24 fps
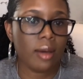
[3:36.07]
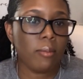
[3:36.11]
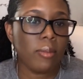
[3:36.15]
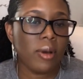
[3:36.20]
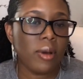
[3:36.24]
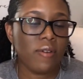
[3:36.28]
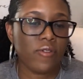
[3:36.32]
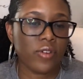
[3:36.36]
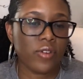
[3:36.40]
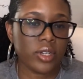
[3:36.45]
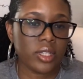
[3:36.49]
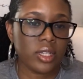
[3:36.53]

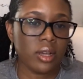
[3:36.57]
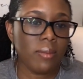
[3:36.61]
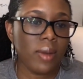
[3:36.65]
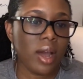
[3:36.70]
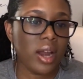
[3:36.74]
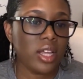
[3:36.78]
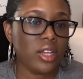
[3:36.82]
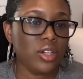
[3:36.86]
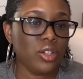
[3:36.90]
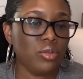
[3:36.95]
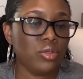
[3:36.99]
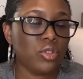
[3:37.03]
But for somebody
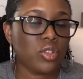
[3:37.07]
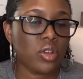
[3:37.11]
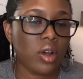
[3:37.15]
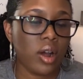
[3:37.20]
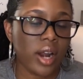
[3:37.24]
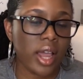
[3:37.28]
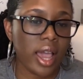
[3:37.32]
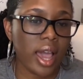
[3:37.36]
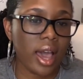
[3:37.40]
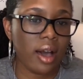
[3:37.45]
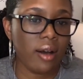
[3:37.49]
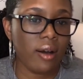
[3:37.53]
new
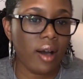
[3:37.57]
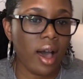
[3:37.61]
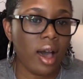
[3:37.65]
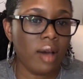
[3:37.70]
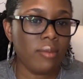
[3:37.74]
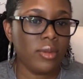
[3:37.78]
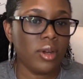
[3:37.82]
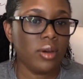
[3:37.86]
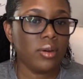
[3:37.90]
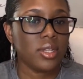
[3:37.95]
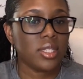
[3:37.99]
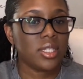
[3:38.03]
starting out, I'm
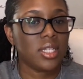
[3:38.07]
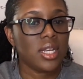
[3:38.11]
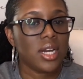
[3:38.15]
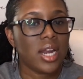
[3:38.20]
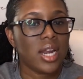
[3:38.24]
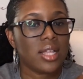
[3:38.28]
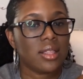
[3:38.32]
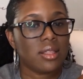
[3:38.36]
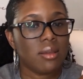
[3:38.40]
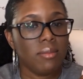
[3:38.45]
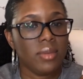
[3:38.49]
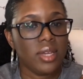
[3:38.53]
noticing that
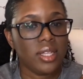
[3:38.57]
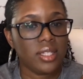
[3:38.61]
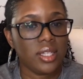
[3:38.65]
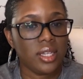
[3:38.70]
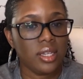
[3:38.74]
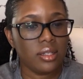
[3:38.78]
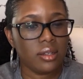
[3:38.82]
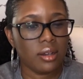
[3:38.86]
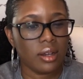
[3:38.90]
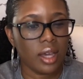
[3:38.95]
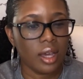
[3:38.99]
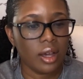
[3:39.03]
the mentees
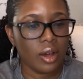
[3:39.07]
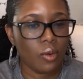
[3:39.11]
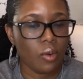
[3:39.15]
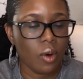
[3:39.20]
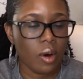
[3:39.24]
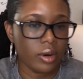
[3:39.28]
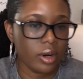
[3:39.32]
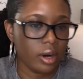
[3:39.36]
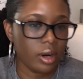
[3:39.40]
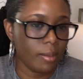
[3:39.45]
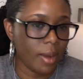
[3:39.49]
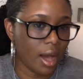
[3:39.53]
are getting
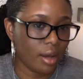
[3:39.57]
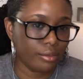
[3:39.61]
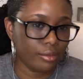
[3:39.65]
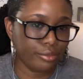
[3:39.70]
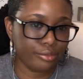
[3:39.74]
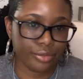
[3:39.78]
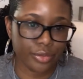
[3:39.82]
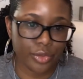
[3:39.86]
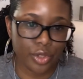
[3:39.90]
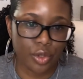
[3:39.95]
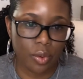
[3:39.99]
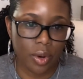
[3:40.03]
quoted about
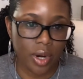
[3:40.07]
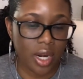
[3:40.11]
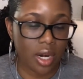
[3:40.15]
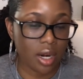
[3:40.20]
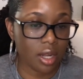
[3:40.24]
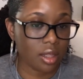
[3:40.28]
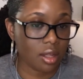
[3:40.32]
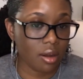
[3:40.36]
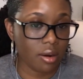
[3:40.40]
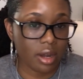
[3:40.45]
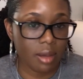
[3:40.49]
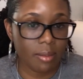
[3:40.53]
20 to
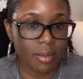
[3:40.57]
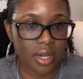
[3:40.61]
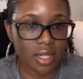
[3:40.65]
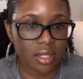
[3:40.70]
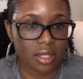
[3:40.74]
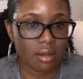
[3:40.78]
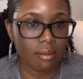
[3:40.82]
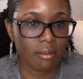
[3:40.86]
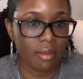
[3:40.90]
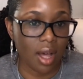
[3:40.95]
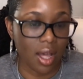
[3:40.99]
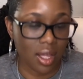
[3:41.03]
30 bucks a
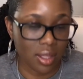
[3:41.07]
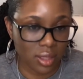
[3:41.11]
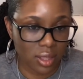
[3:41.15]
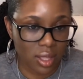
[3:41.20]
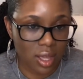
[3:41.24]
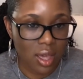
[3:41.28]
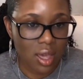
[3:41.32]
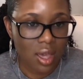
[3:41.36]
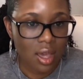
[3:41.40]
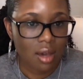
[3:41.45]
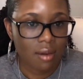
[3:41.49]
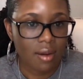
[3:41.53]
month,
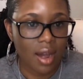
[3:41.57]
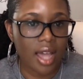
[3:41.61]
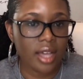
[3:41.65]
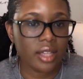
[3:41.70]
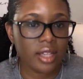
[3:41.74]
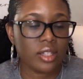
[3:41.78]
right?